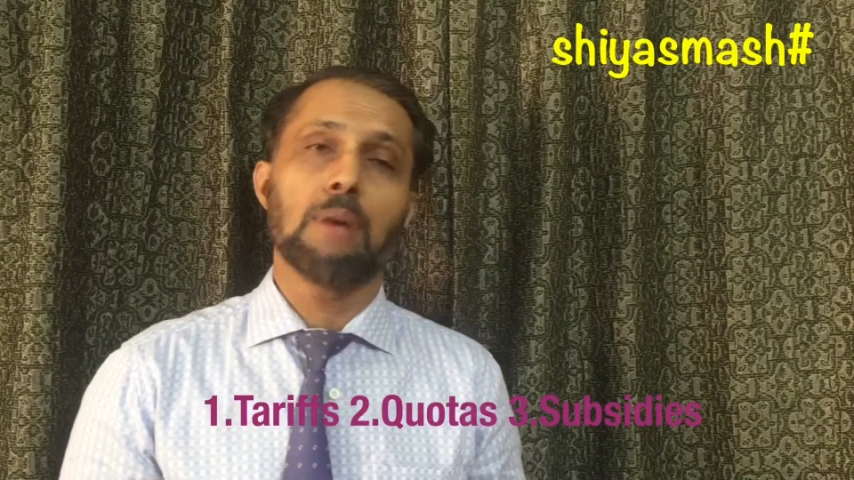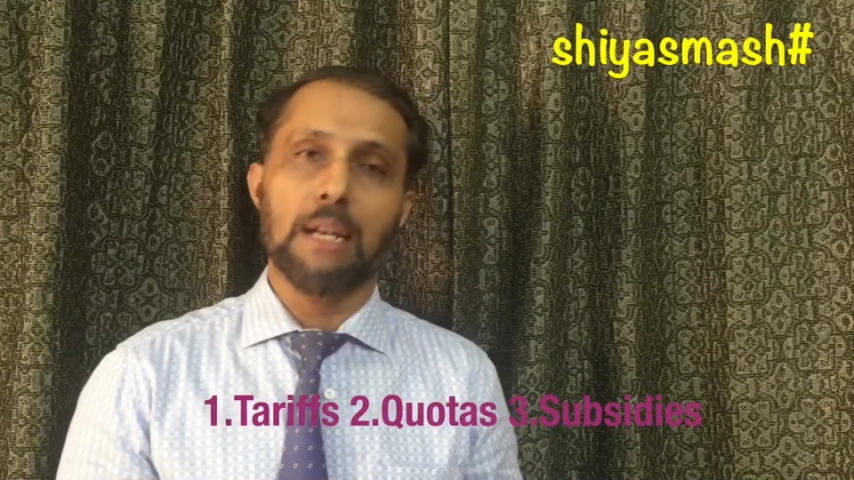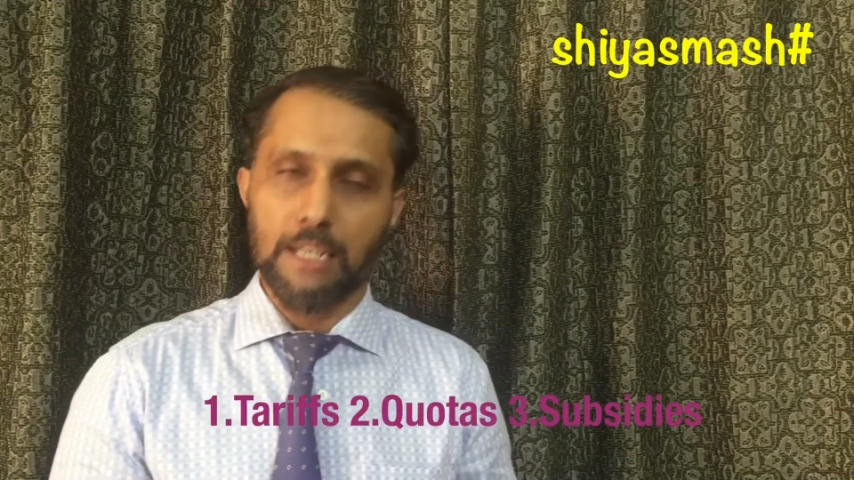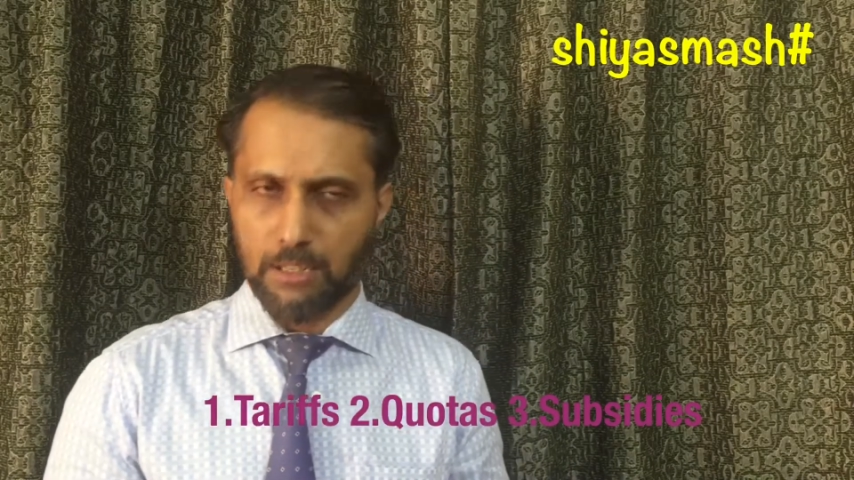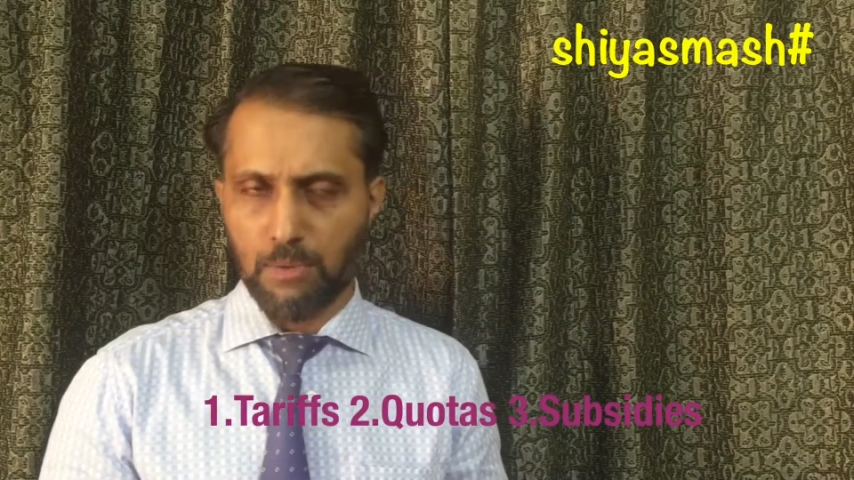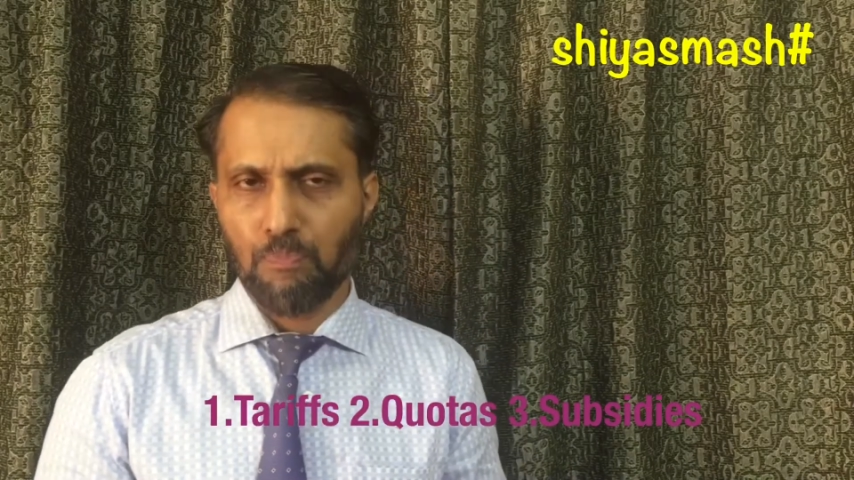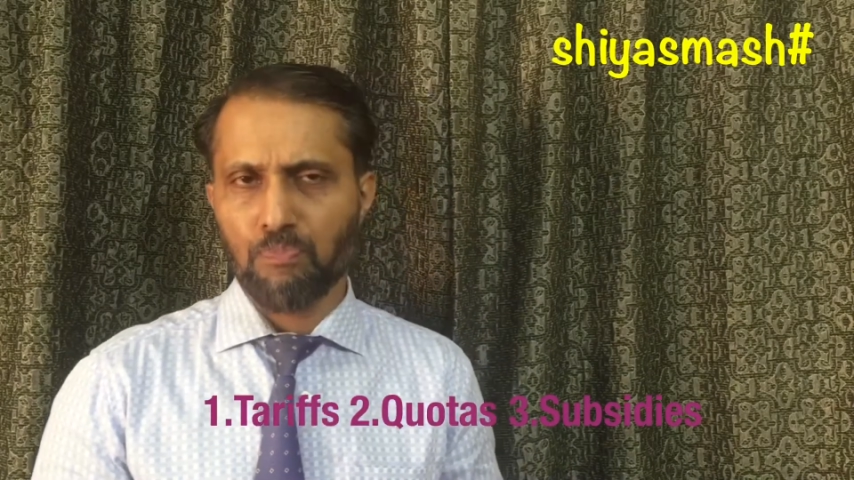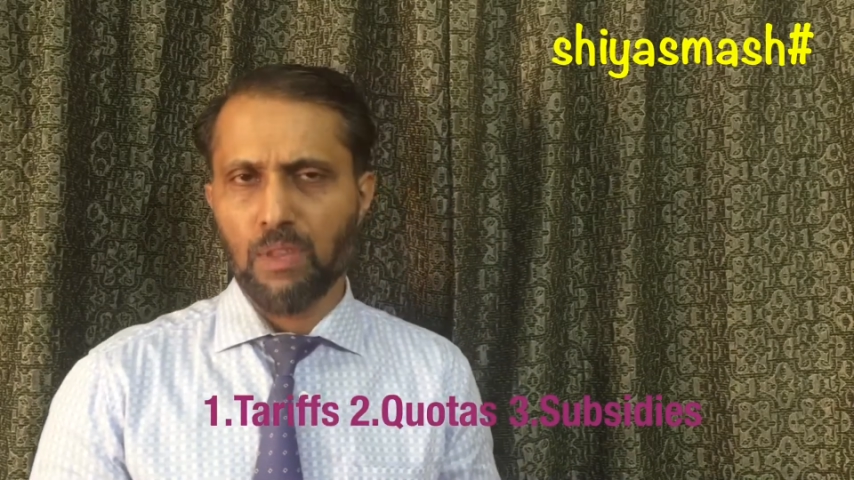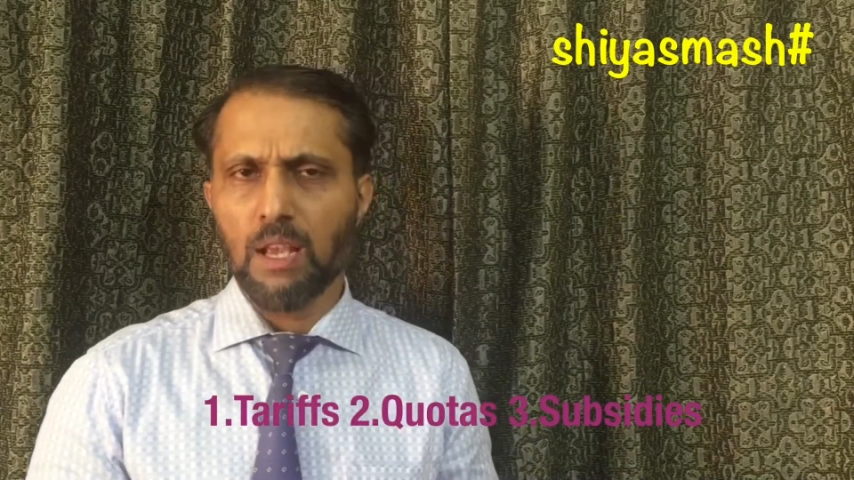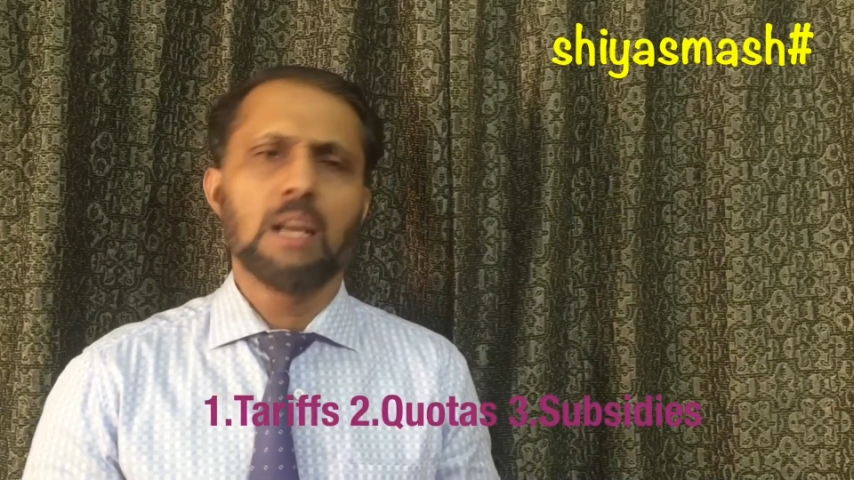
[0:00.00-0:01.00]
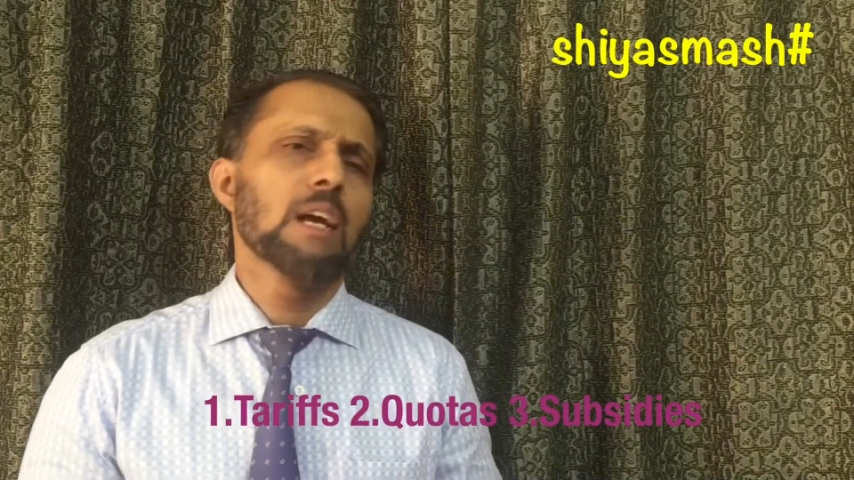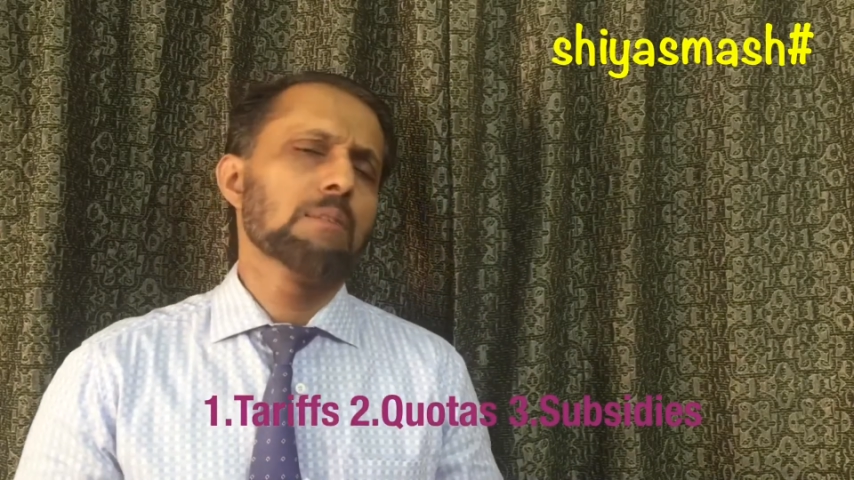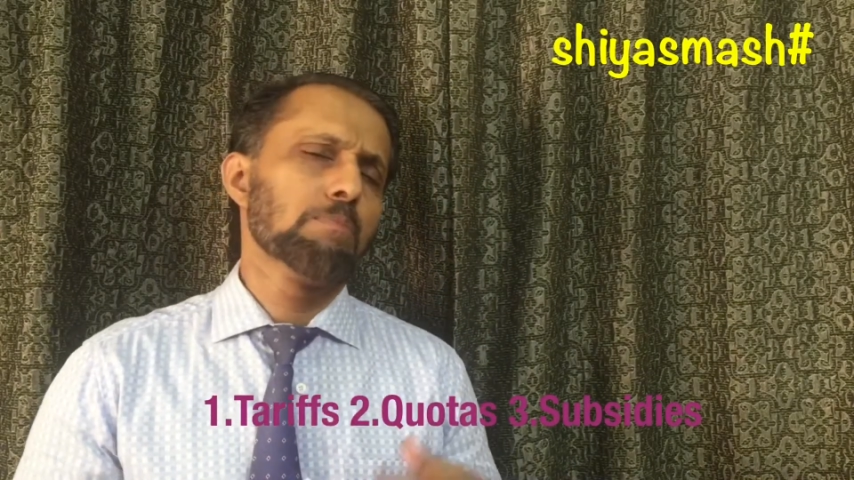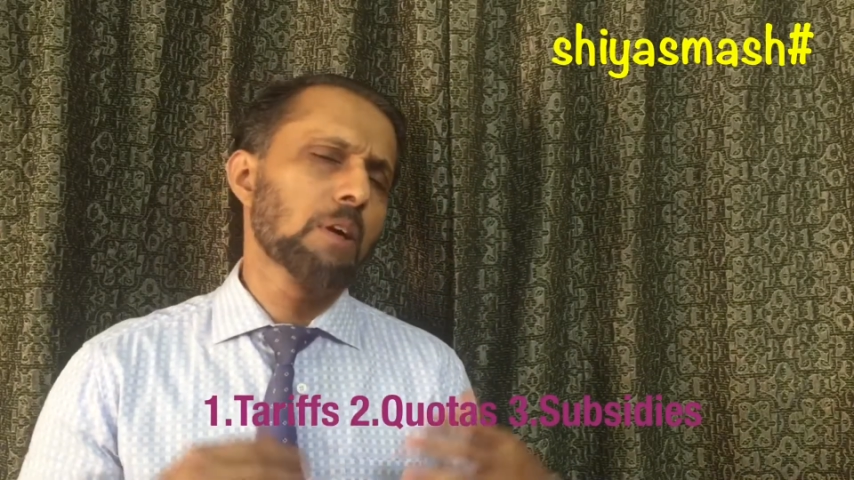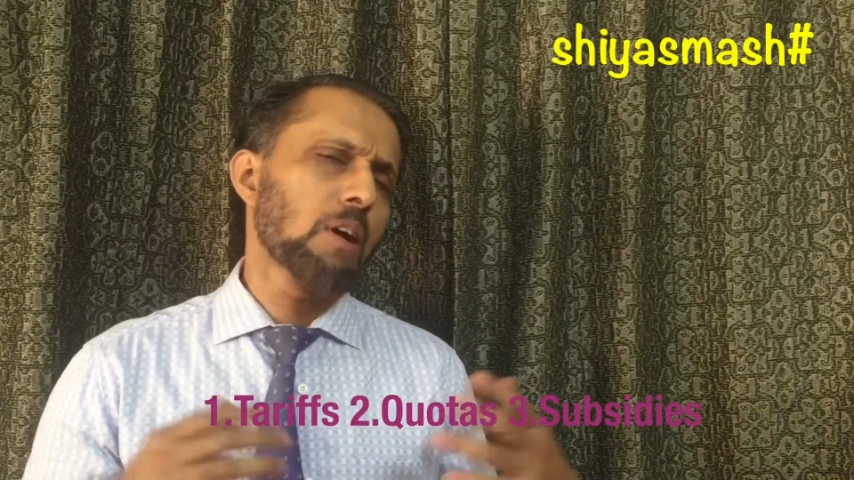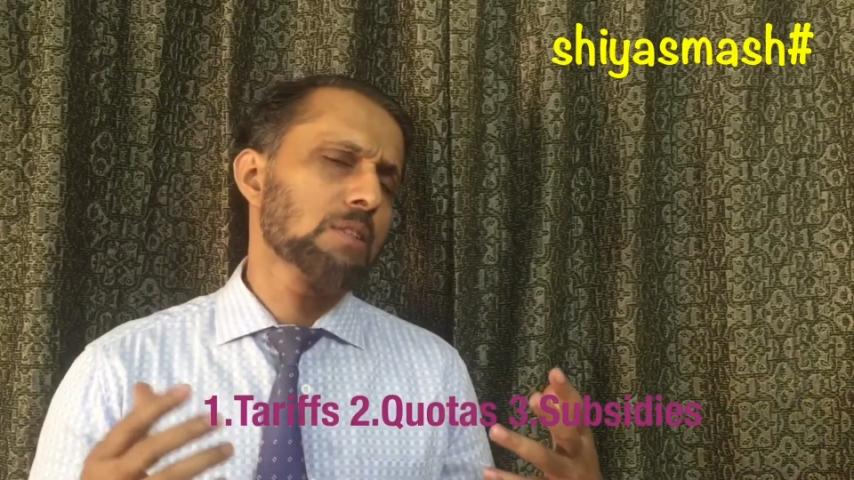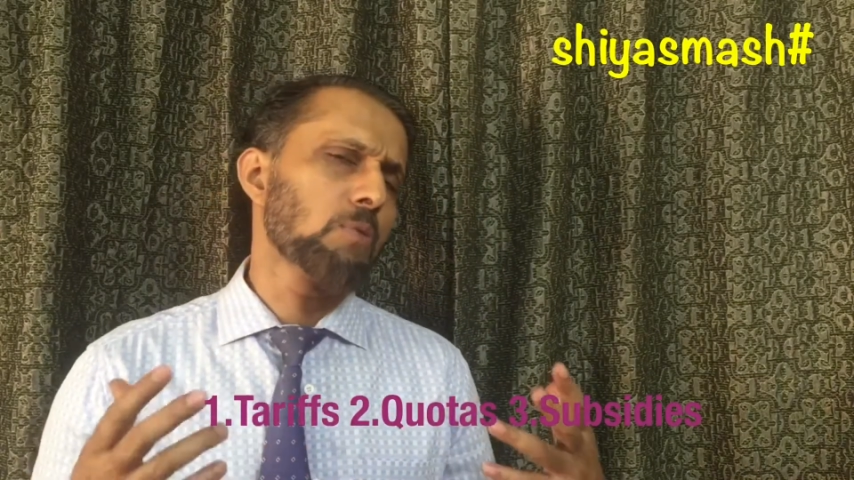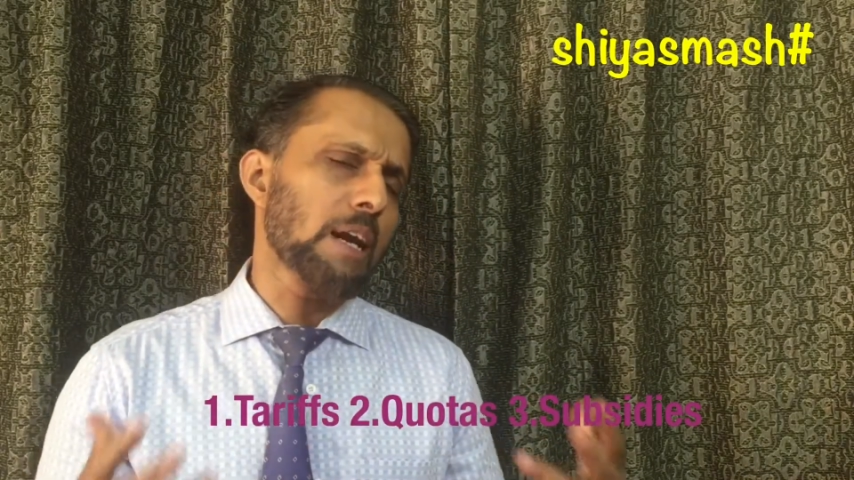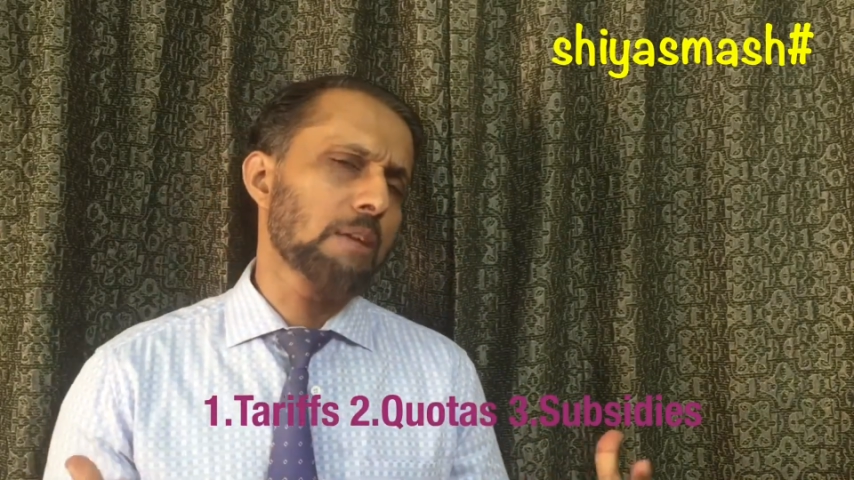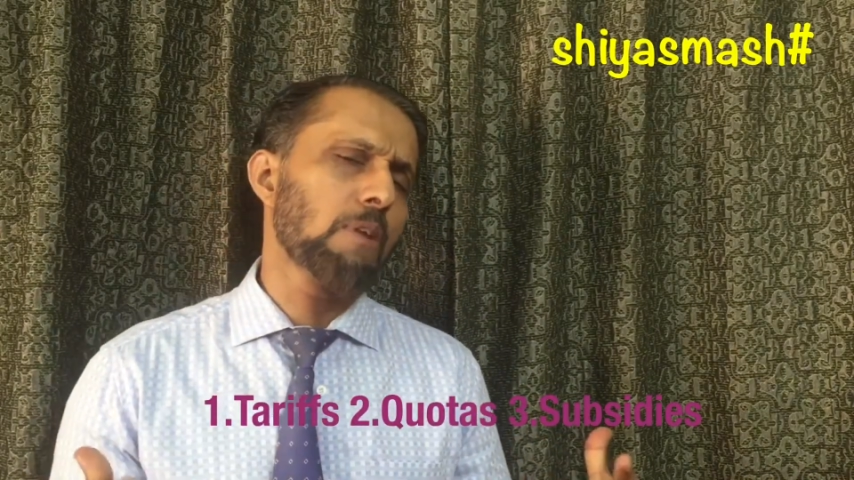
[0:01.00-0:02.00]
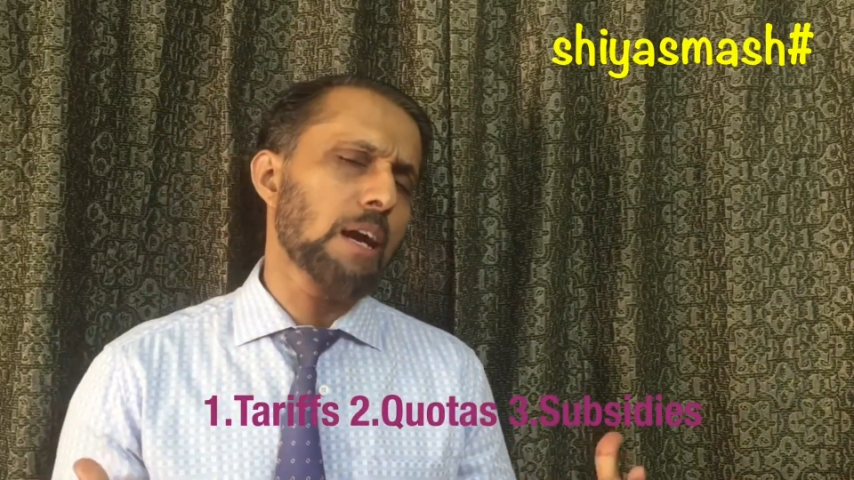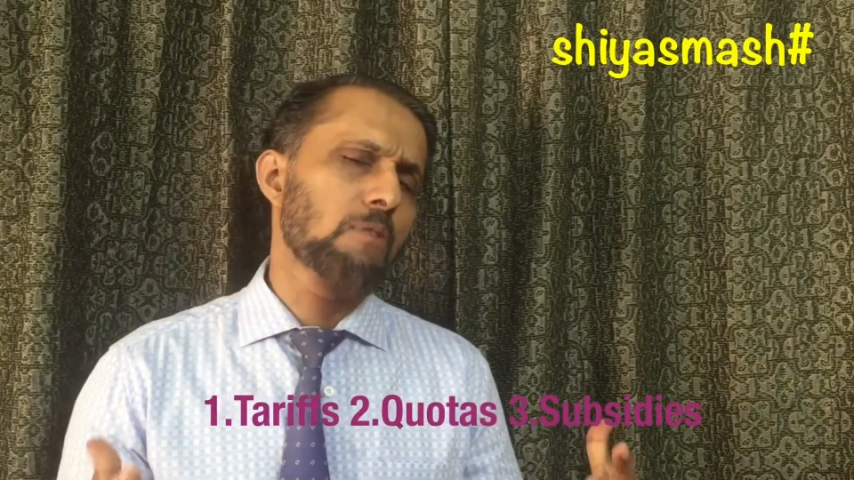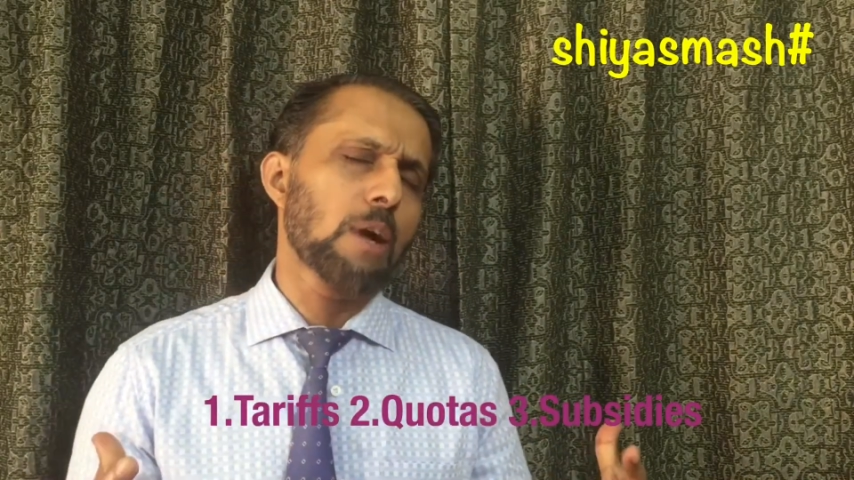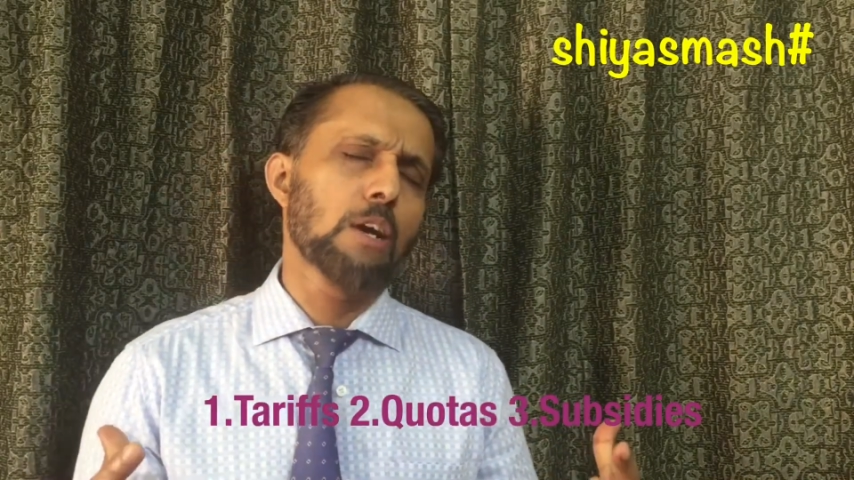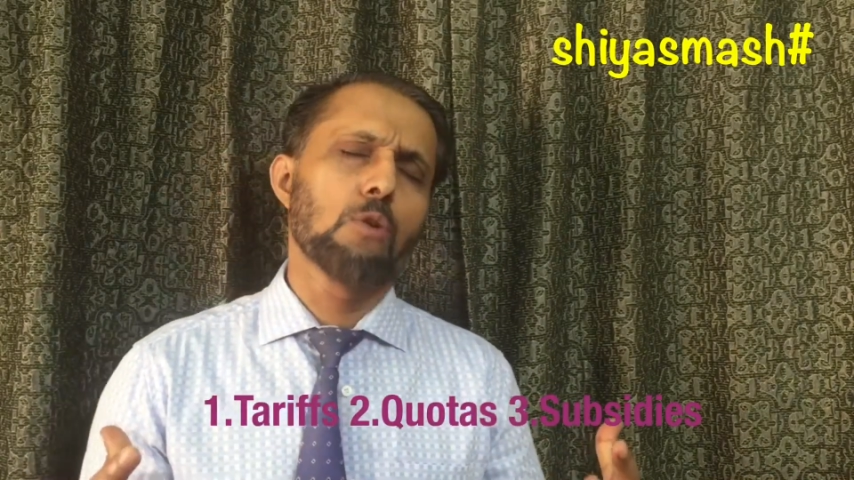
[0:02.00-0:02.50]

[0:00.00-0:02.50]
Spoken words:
advantage. Because why